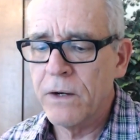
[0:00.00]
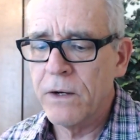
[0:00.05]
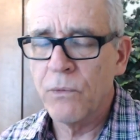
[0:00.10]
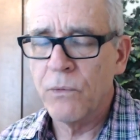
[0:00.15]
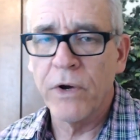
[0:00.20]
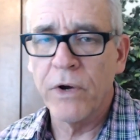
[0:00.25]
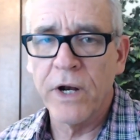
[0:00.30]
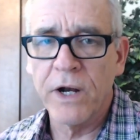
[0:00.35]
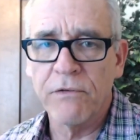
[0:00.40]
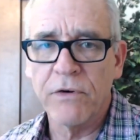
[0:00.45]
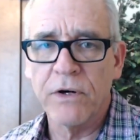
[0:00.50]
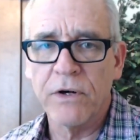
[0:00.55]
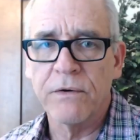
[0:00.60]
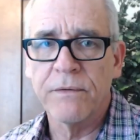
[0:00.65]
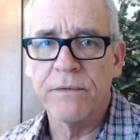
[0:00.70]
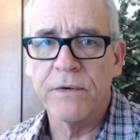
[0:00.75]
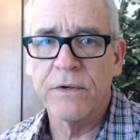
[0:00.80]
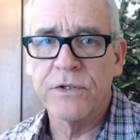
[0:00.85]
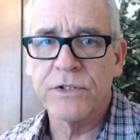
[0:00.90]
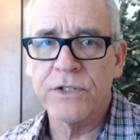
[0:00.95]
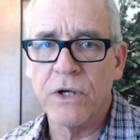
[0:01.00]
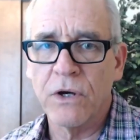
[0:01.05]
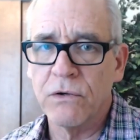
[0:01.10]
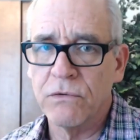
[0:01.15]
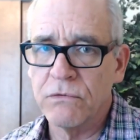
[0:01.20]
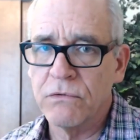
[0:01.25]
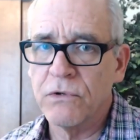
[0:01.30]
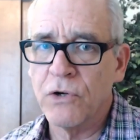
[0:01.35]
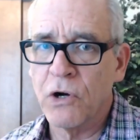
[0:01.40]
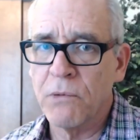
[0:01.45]
whatever.
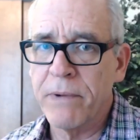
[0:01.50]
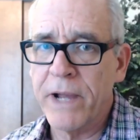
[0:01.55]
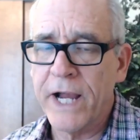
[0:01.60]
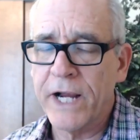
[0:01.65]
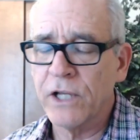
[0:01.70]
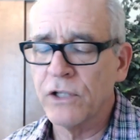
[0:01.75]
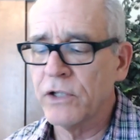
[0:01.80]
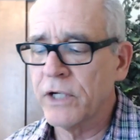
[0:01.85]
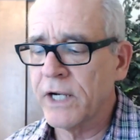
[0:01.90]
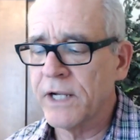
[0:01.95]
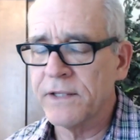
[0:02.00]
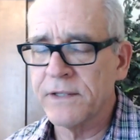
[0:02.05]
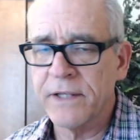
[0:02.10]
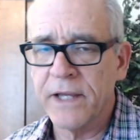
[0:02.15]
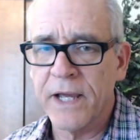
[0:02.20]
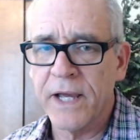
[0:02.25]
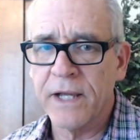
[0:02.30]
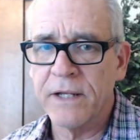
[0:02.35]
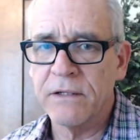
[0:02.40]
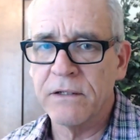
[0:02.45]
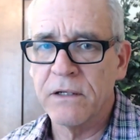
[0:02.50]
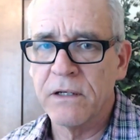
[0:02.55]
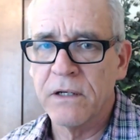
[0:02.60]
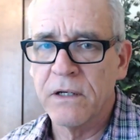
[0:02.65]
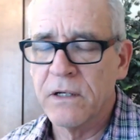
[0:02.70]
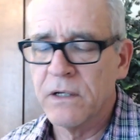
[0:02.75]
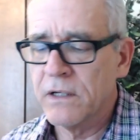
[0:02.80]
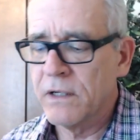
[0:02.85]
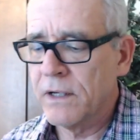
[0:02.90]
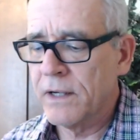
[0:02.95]
So go back and look at that.
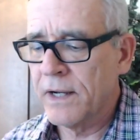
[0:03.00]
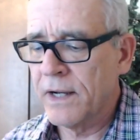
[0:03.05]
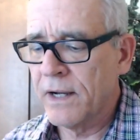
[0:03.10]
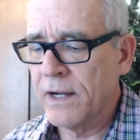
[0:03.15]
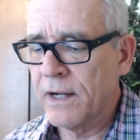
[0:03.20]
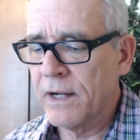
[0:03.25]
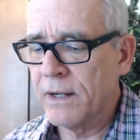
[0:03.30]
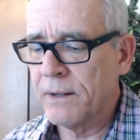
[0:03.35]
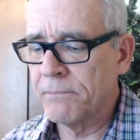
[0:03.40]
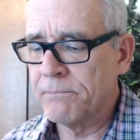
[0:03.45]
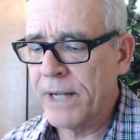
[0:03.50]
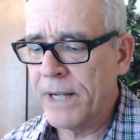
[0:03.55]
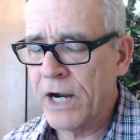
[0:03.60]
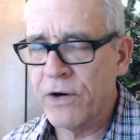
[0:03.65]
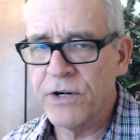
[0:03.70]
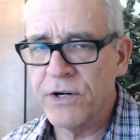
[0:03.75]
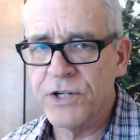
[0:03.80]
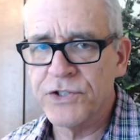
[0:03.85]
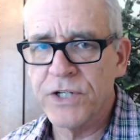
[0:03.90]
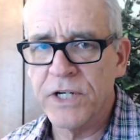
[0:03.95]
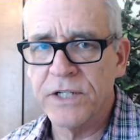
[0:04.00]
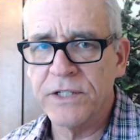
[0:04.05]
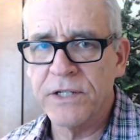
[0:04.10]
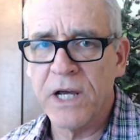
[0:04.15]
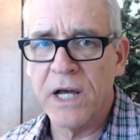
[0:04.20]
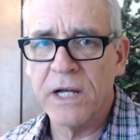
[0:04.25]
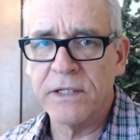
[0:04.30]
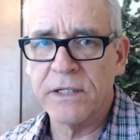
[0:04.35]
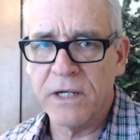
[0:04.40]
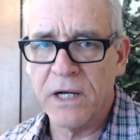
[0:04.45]
Um,
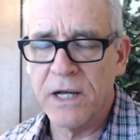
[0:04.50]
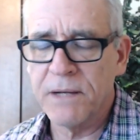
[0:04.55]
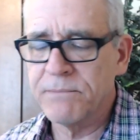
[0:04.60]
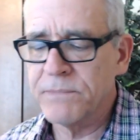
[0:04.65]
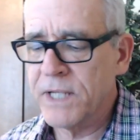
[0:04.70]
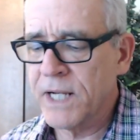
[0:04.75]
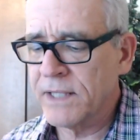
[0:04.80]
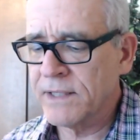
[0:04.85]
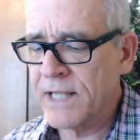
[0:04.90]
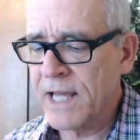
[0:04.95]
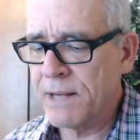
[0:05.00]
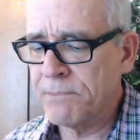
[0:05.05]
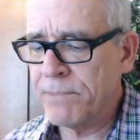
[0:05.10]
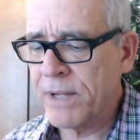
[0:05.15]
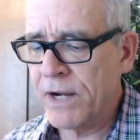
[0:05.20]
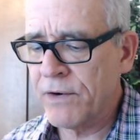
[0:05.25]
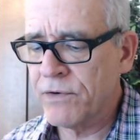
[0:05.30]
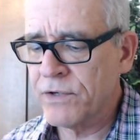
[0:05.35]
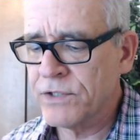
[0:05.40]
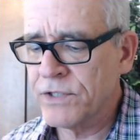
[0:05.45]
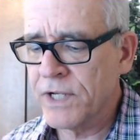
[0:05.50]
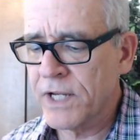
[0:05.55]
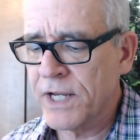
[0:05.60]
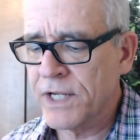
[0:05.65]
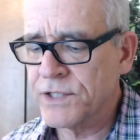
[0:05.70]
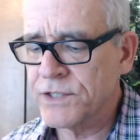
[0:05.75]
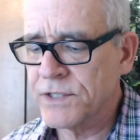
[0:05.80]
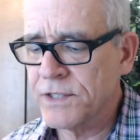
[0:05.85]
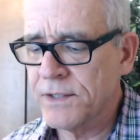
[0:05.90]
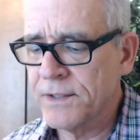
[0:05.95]
powertosing.com, take that power
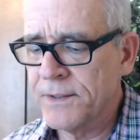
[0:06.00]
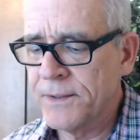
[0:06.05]
test.